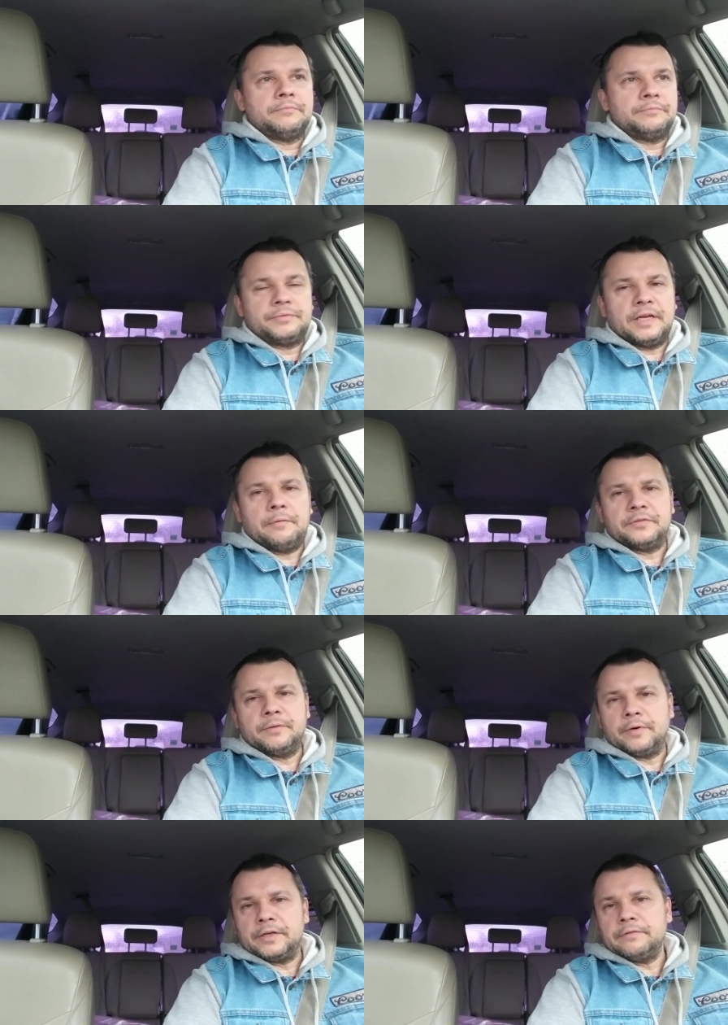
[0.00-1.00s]
Some of
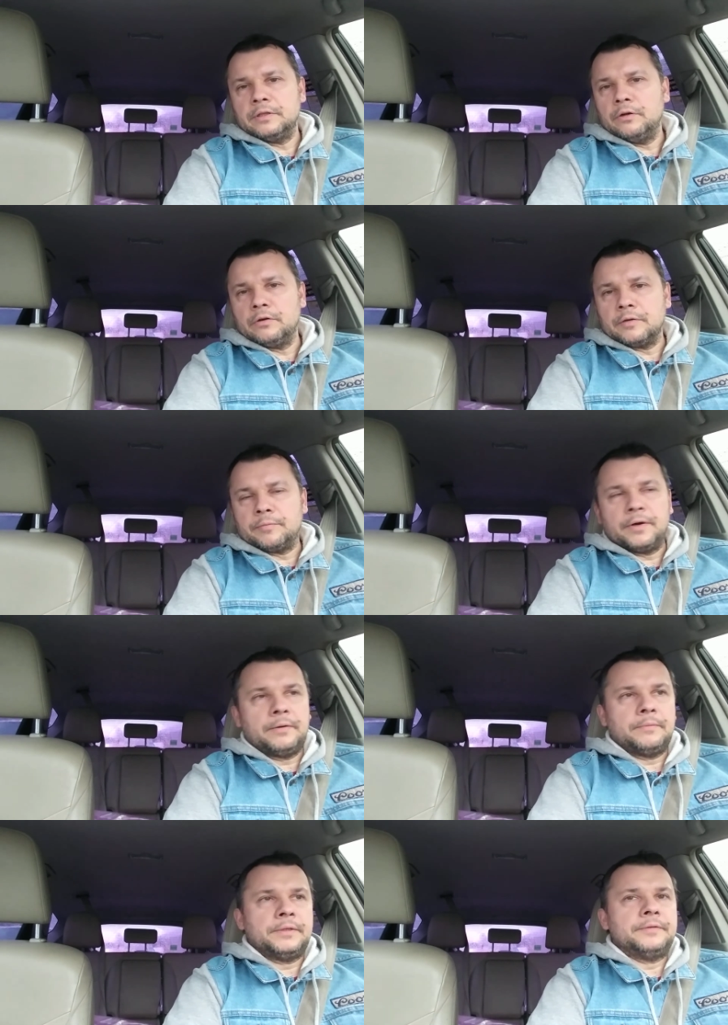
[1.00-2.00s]
them are even longer
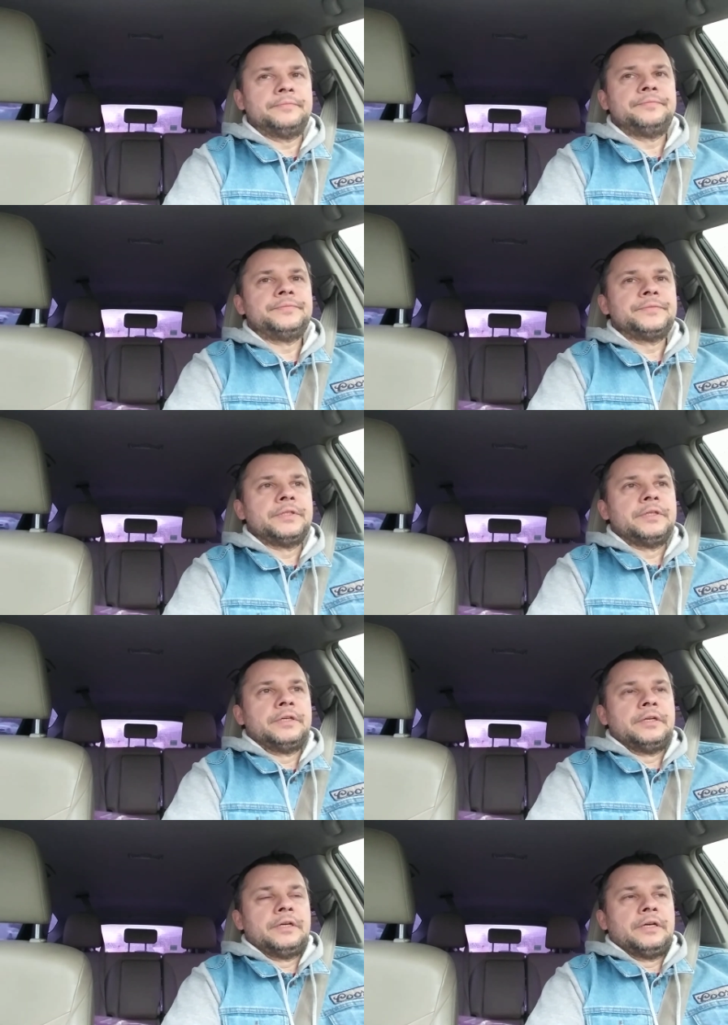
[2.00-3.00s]
probably.
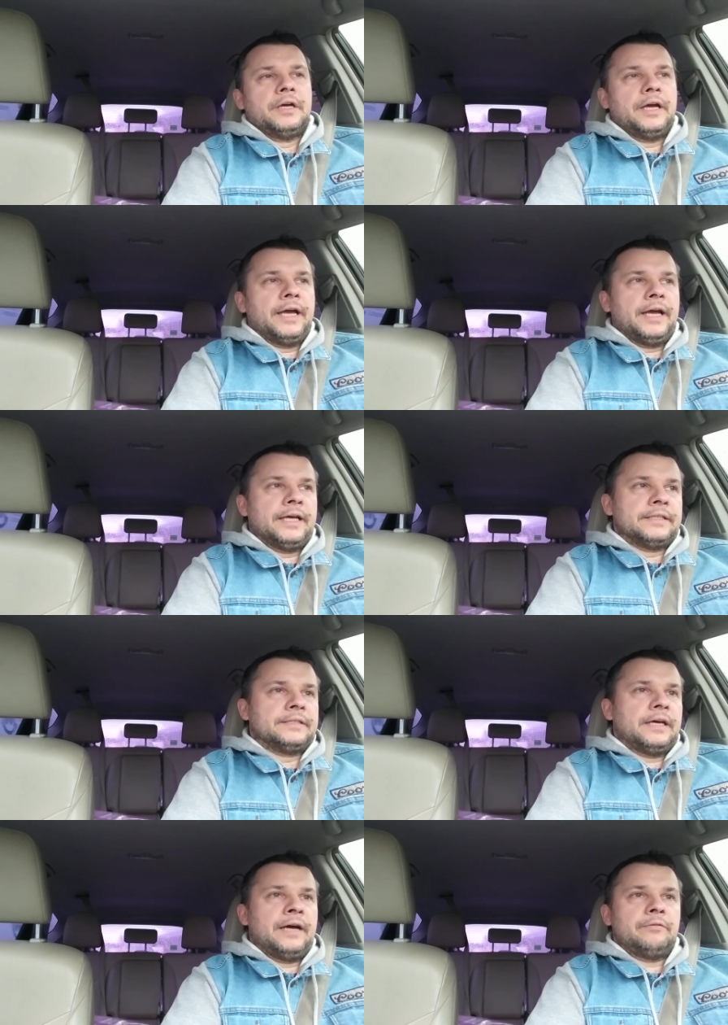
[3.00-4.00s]

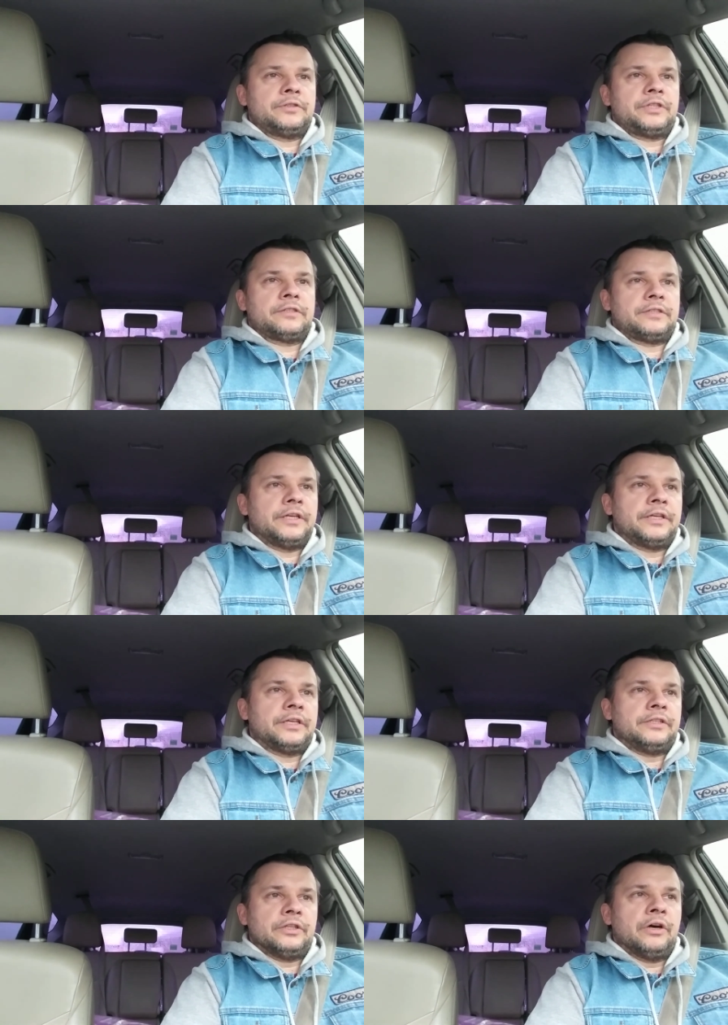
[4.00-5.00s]
And I was just
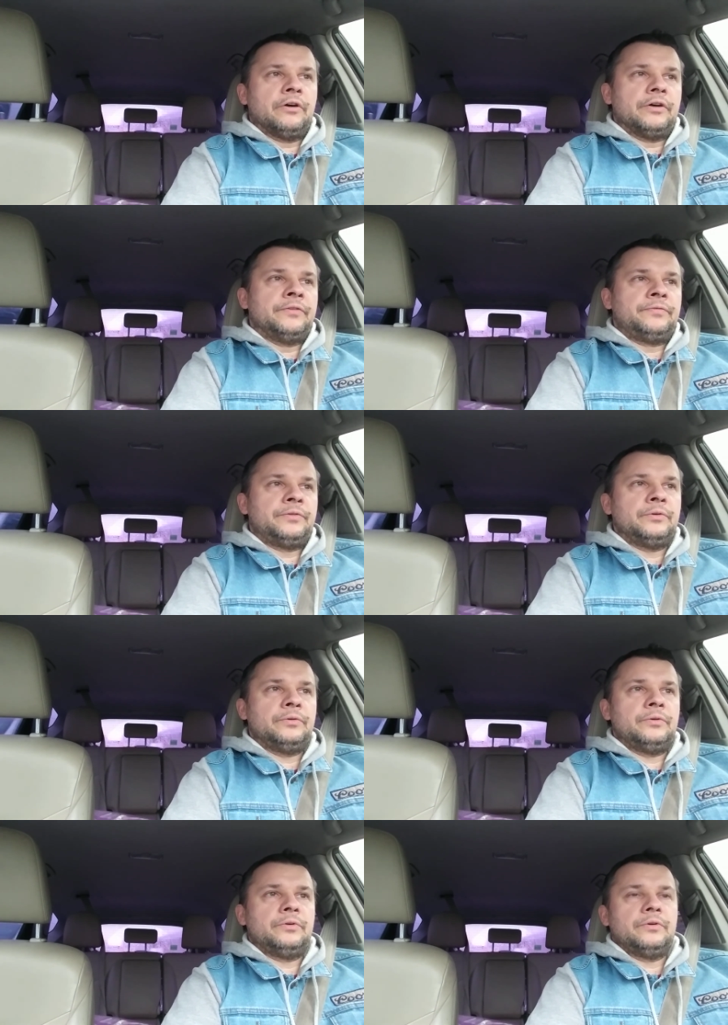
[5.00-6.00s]
thinking, you know, if
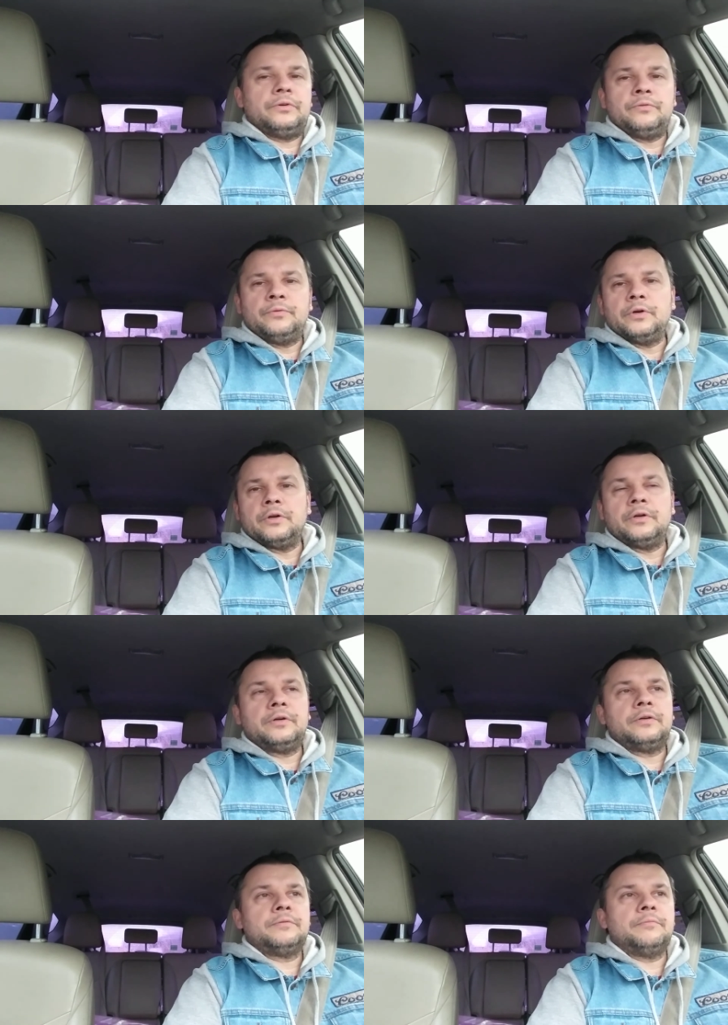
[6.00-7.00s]
you
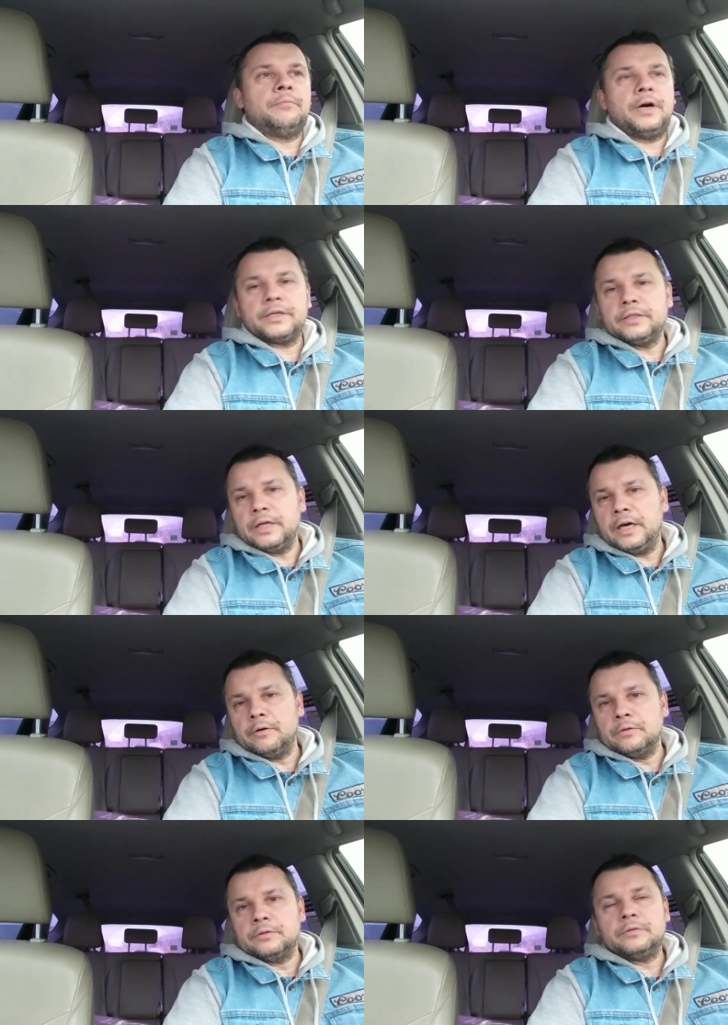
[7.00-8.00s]
were bugging
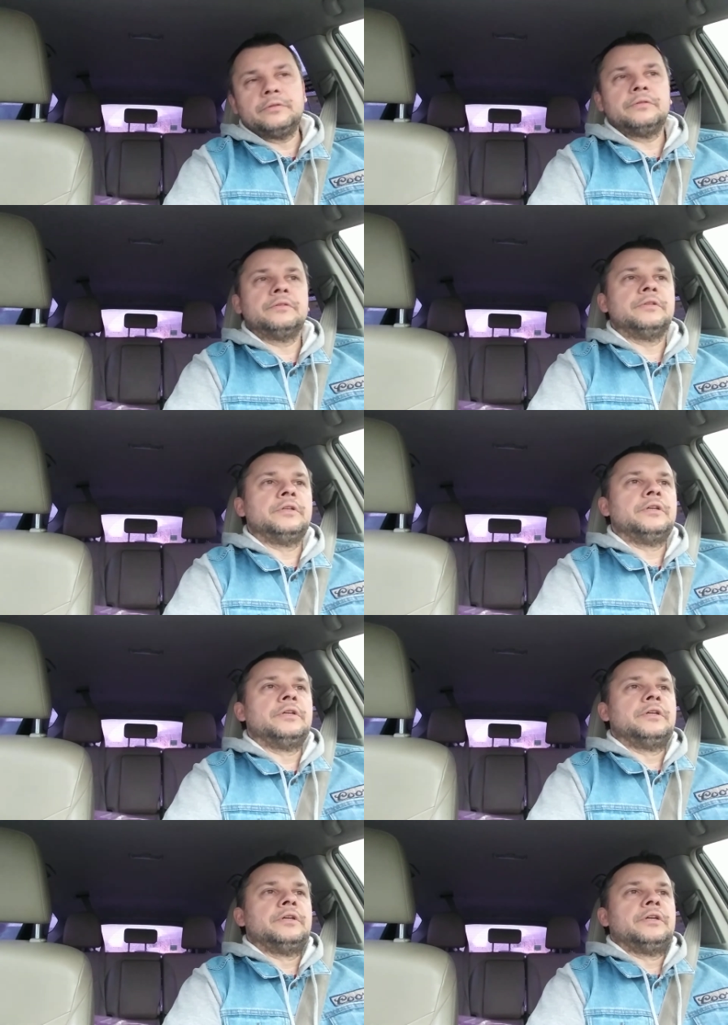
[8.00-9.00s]
out
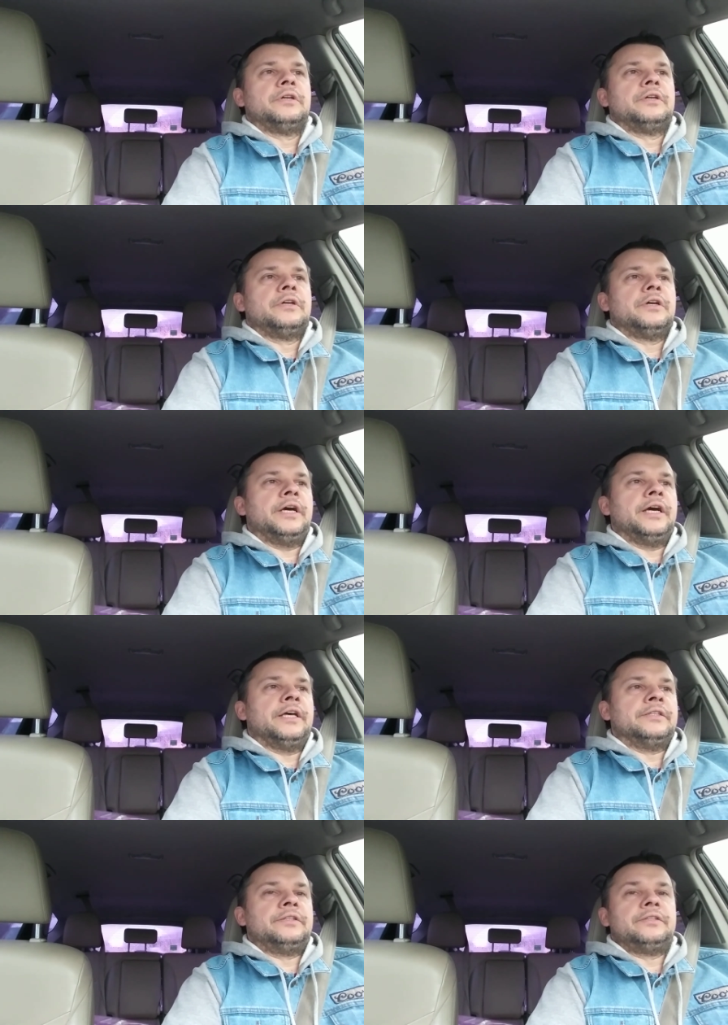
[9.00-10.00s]

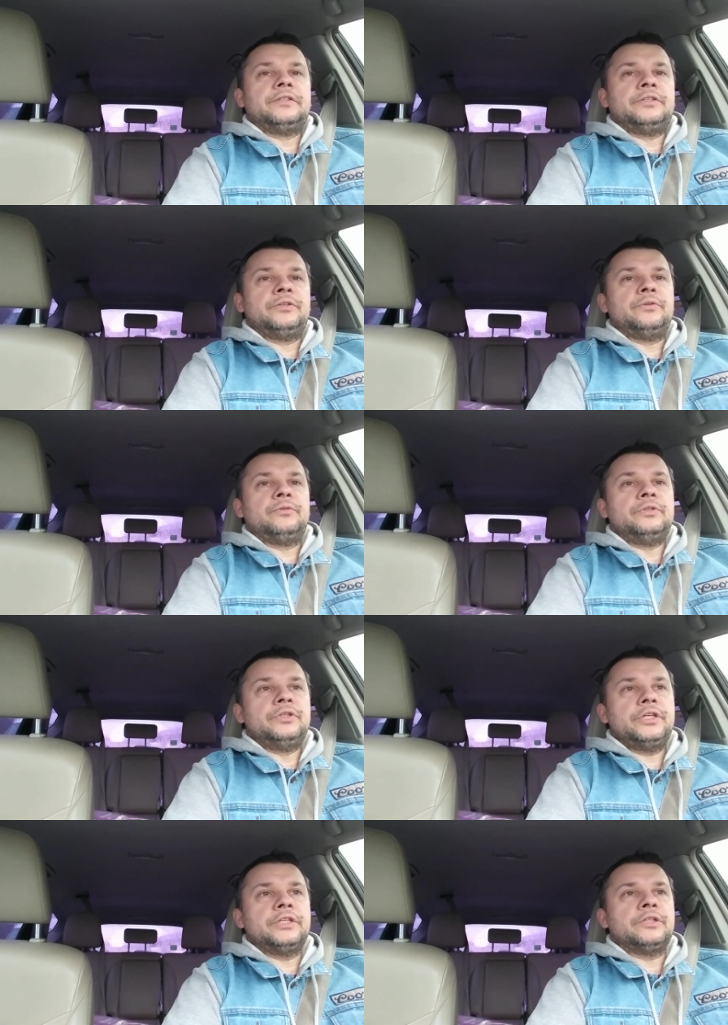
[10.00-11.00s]
and you
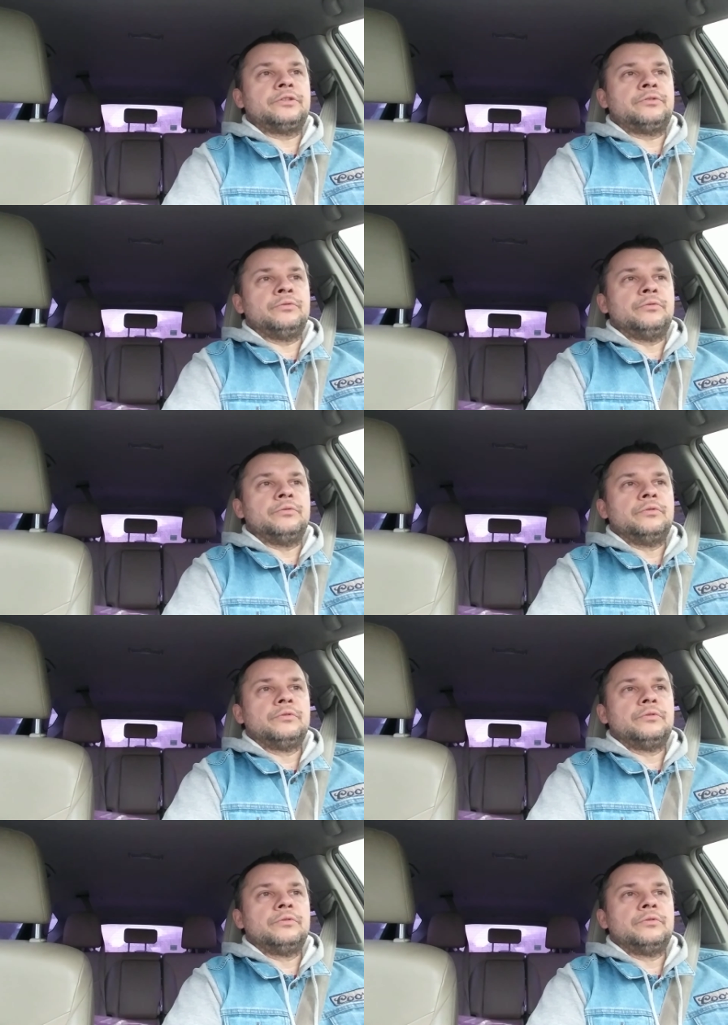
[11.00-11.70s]
needed to